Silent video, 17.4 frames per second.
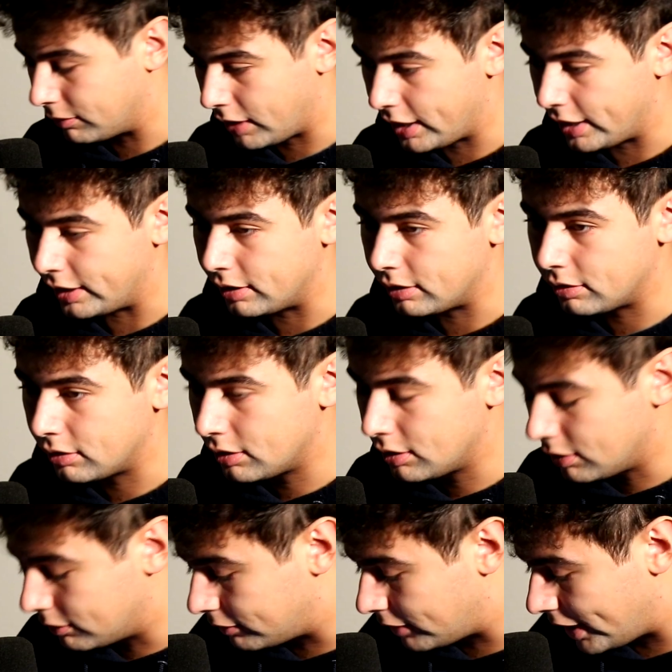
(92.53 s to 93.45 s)
Right,
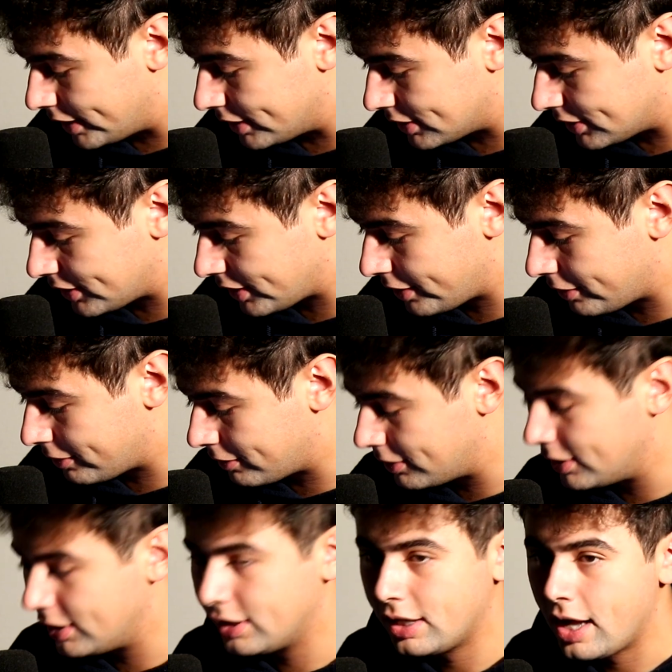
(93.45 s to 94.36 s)
right.
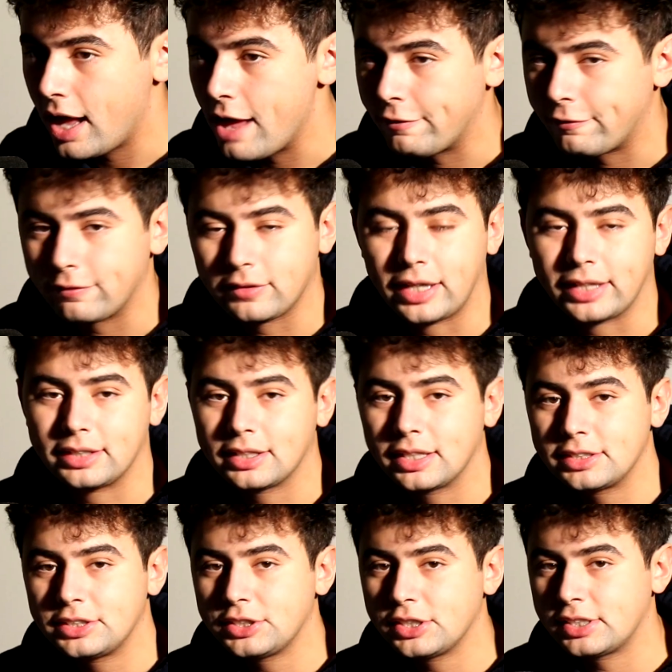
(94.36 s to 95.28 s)
So if
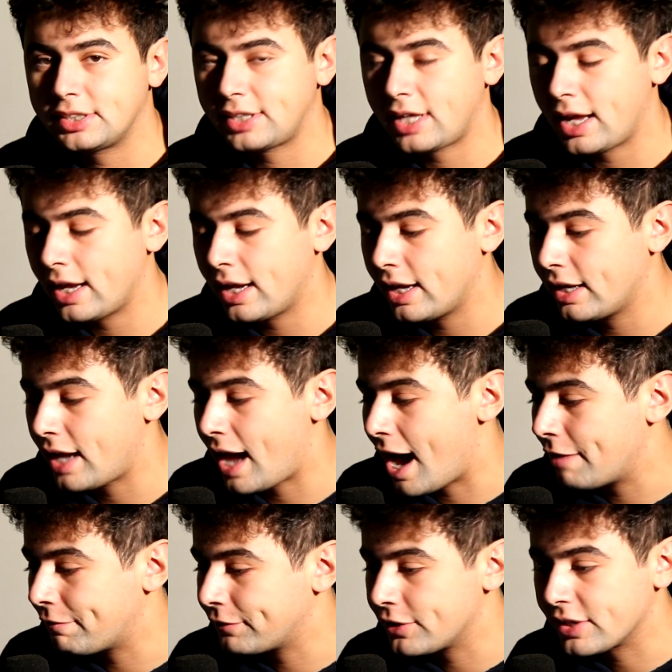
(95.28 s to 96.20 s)
let's just say
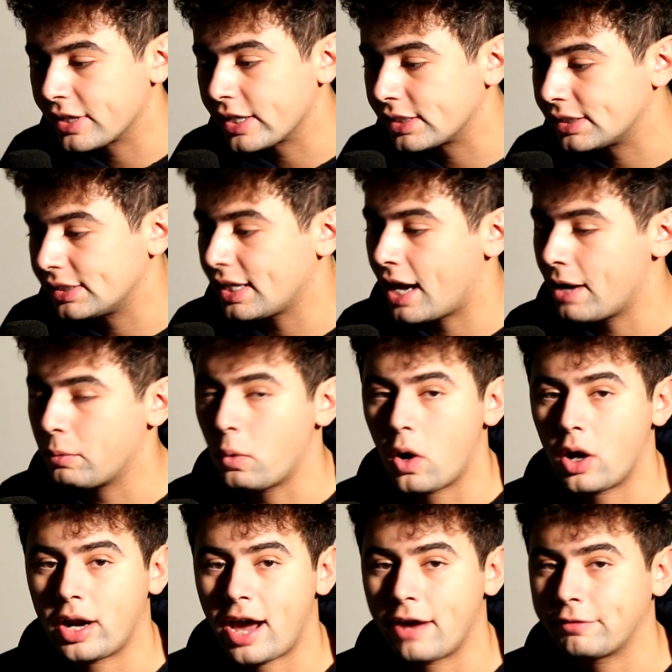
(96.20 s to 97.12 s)
after this,
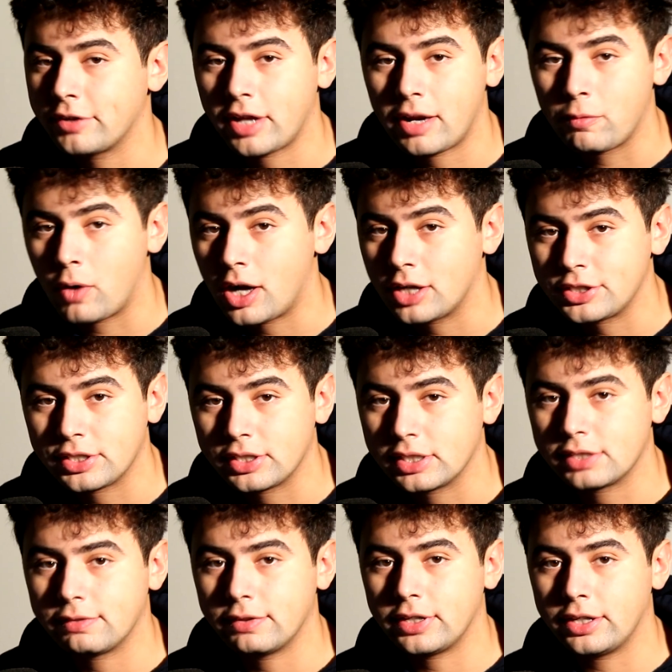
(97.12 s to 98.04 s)
after I
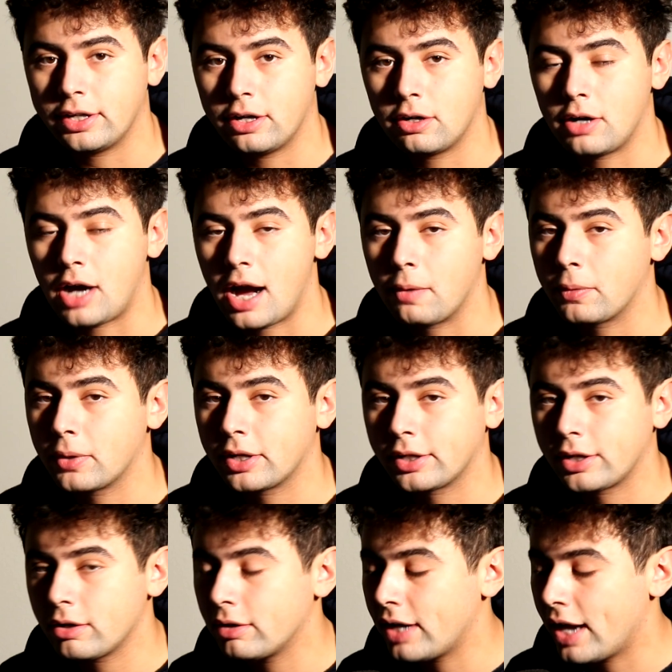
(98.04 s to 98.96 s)
watching this video, I want
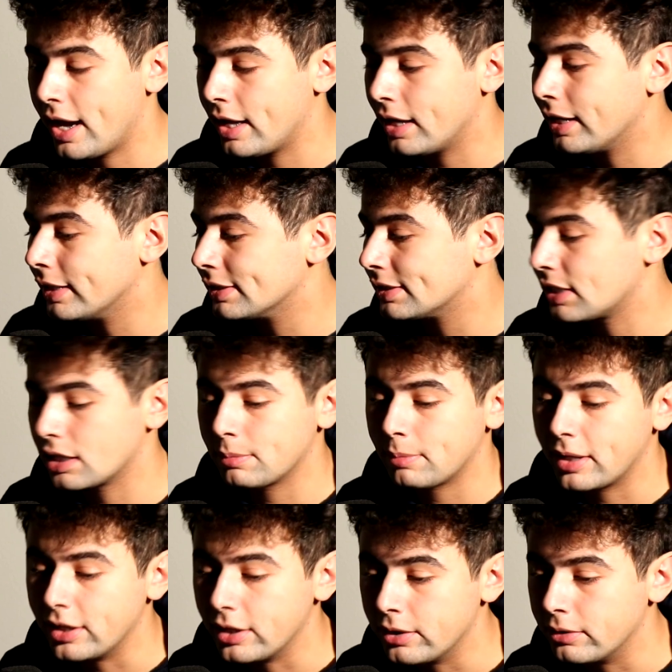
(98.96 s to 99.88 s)
to go ahead and set
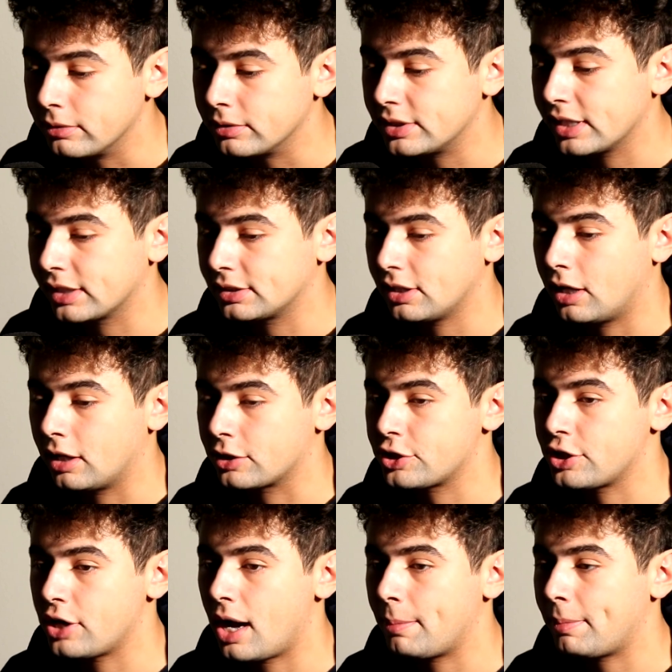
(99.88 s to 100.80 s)
up my own
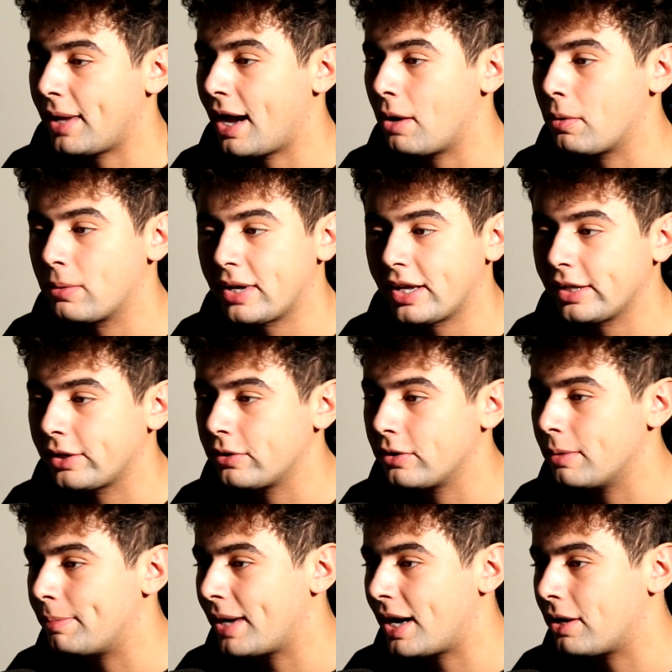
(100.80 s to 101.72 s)
TikTok shop. How would I
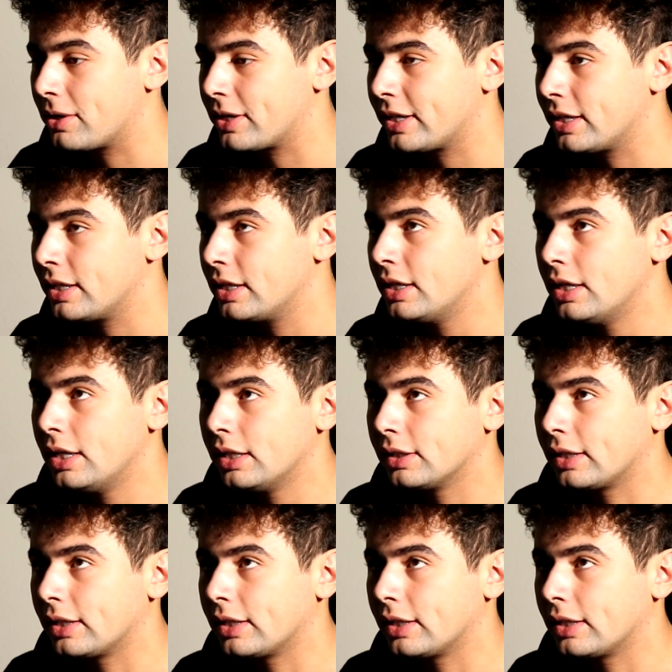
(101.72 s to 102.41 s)
go about it?